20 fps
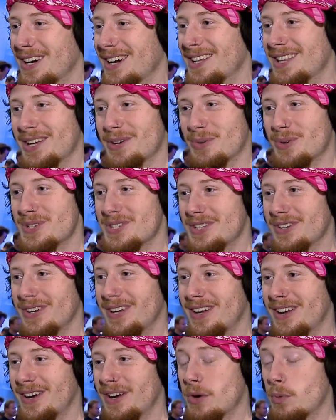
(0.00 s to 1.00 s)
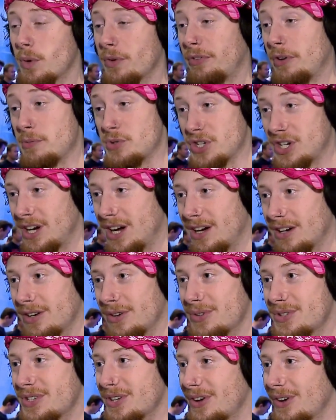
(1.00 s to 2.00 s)
glad that we're still here. We're from
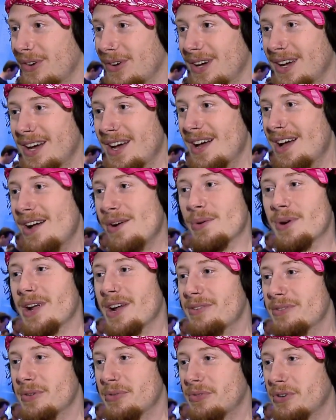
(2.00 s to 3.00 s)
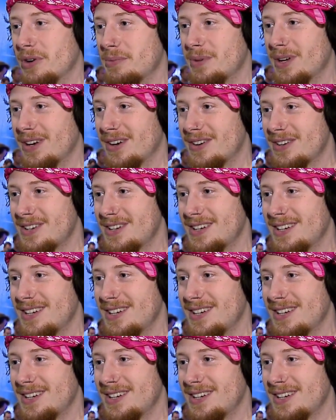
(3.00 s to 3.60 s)
Chicago, so we're not even from here.